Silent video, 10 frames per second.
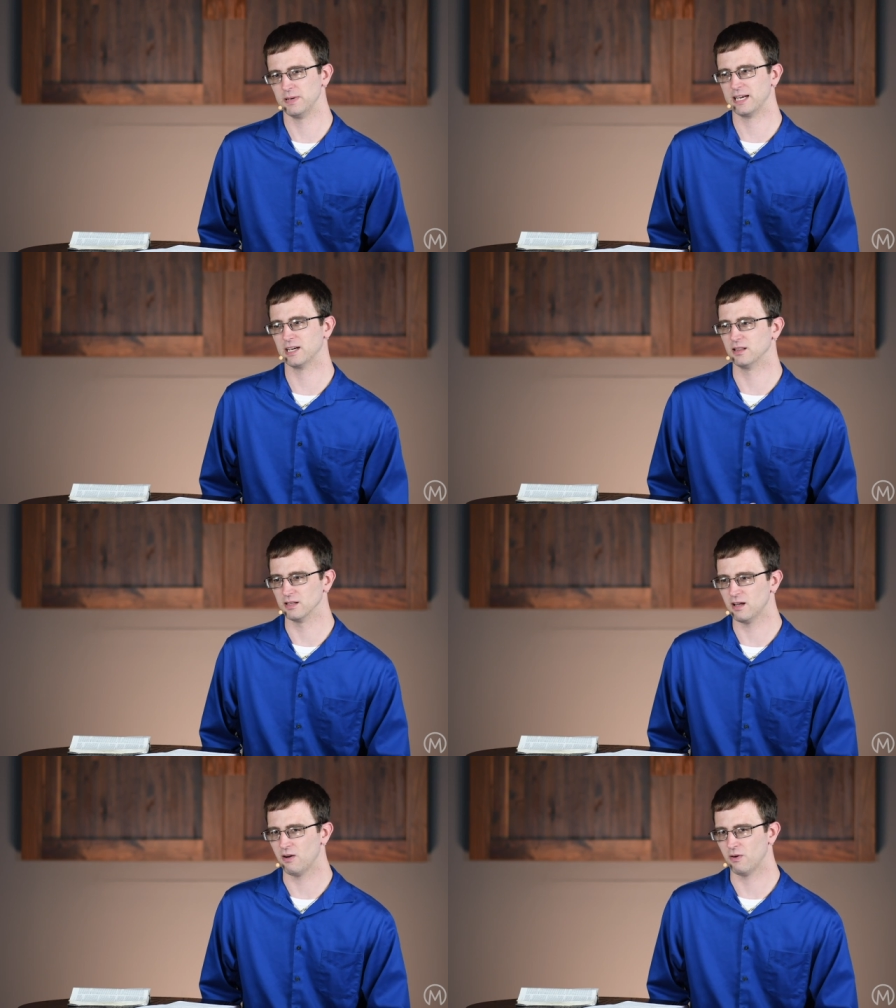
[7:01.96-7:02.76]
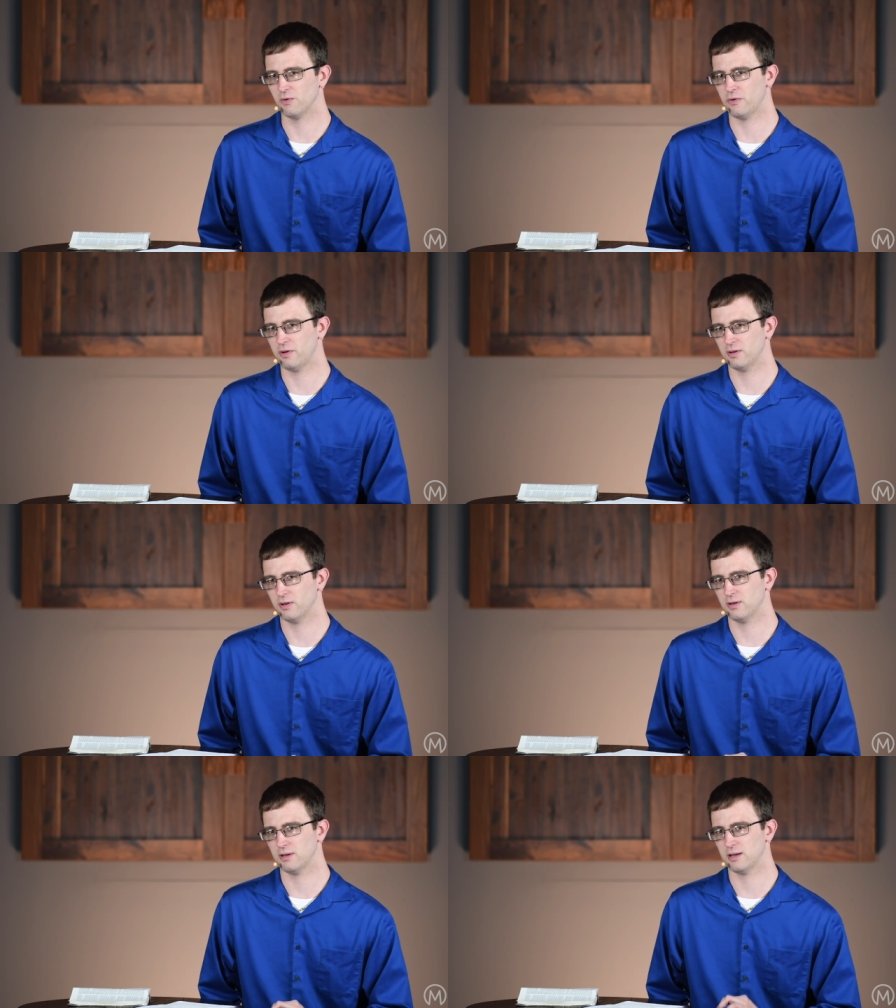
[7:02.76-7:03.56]
being alone
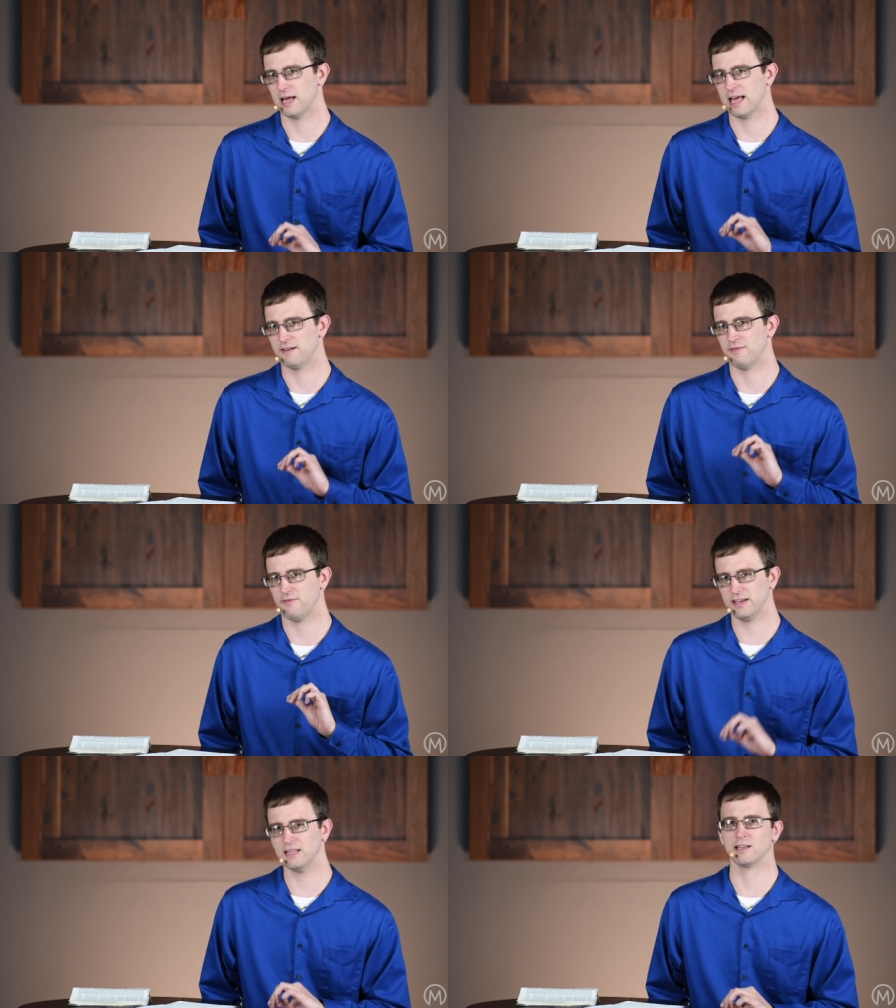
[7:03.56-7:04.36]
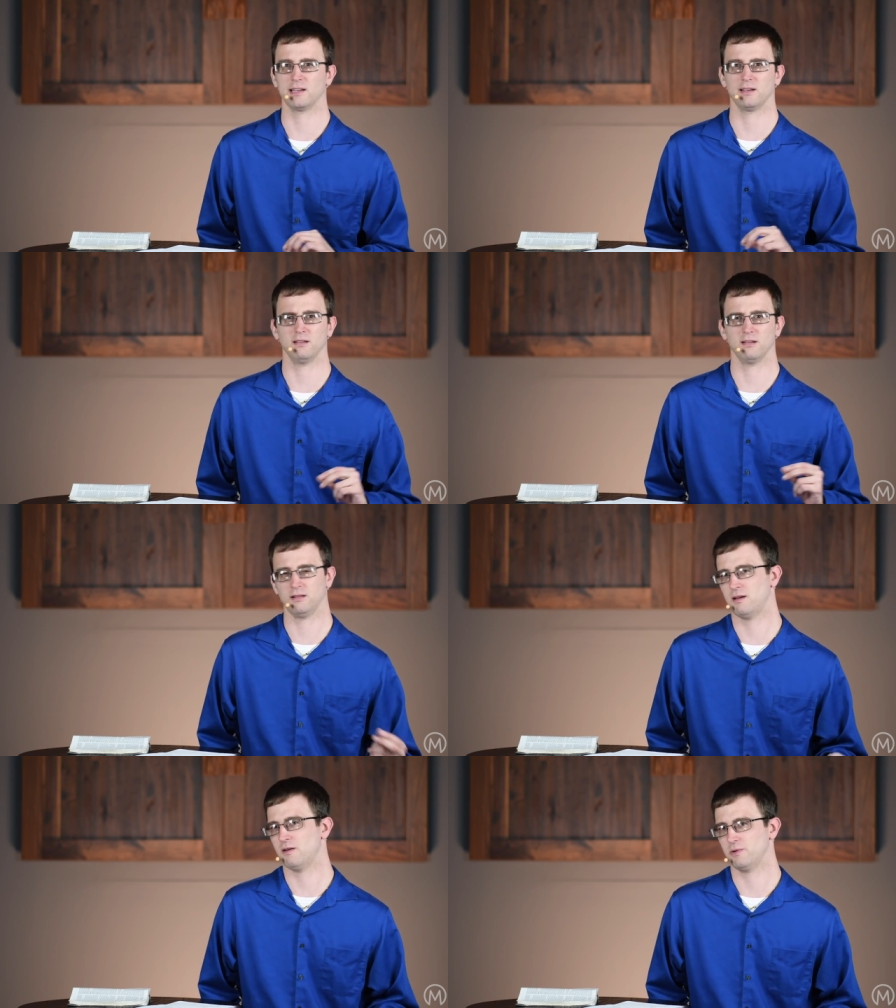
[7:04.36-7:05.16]
and feeling
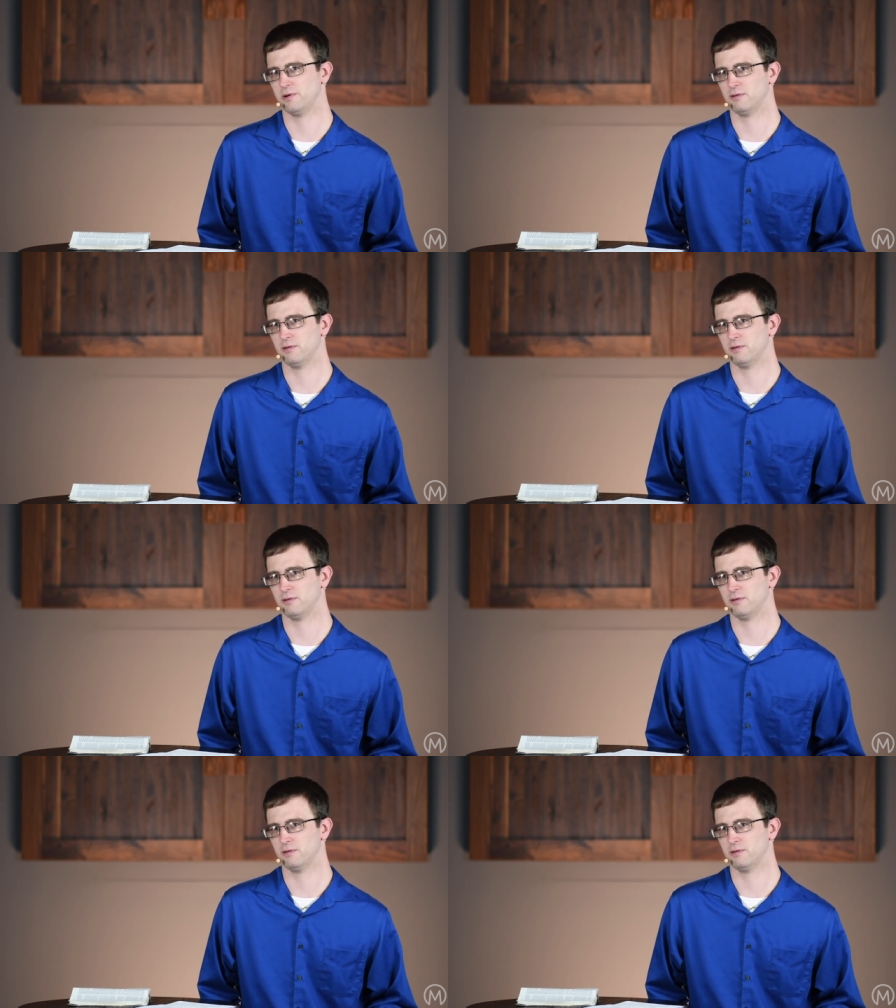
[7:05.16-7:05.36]
alone,